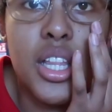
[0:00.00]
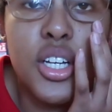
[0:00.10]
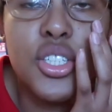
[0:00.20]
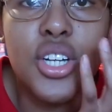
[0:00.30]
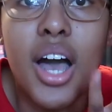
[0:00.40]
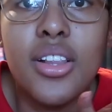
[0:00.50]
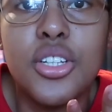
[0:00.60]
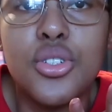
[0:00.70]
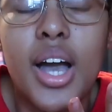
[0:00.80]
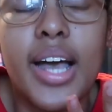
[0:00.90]
lunch, I'll
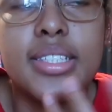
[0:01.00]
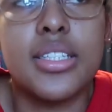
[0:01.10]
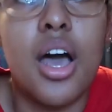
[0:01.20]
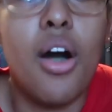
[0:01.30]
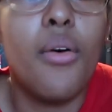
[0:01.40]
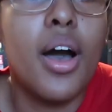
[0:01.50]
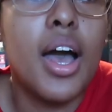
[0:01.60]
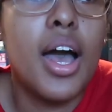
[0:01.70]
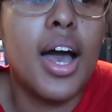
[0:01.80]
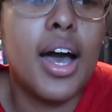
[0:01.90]
let you guys know.
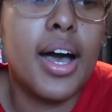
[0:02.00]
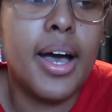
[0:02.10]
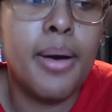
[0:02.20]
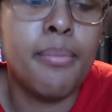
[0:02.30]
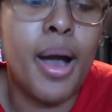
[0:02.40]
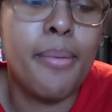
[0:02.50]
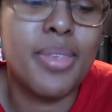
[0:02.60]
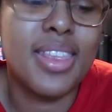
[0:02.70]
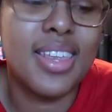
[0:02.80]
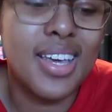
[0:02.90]

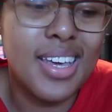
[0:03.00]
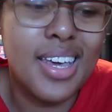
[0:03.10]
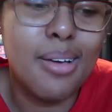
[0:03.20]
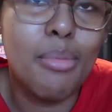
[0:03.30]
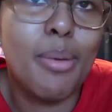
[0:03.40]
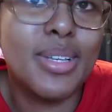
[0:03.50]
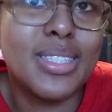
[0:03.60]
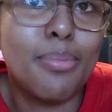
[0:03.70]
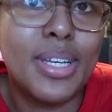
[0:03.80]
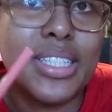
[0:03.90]
I'm thinking maybe
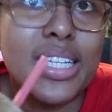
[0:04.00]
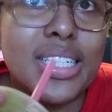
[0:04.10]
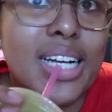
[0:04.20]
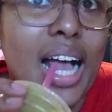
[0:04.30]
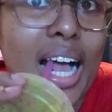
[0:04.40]
some pizza.